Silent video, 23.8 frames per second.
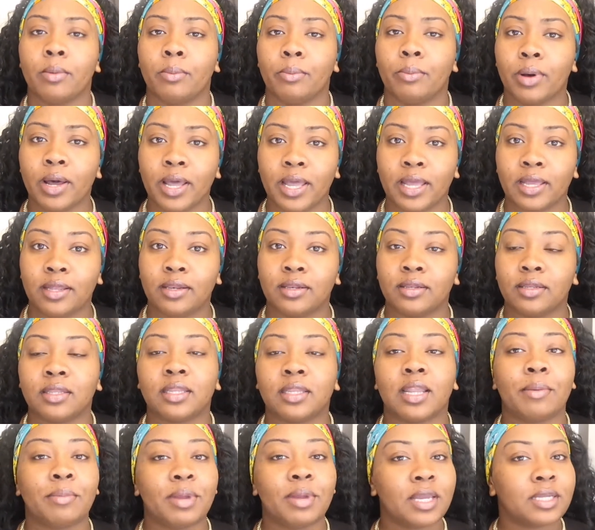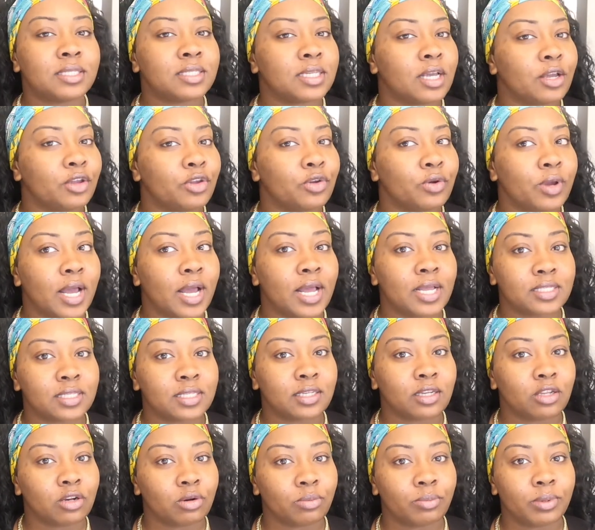but let me tell you guys a
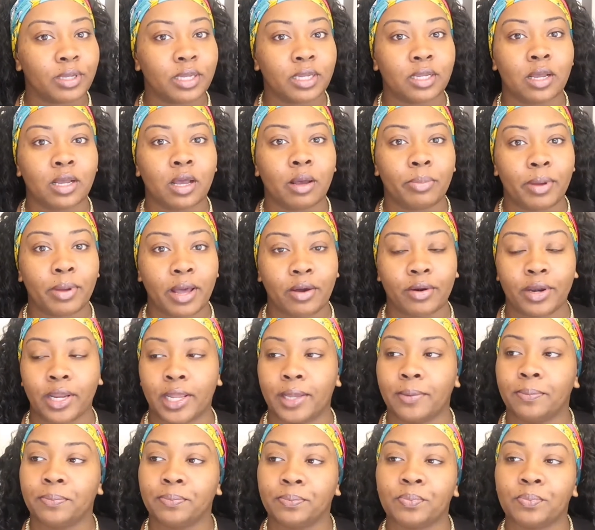little bit about it.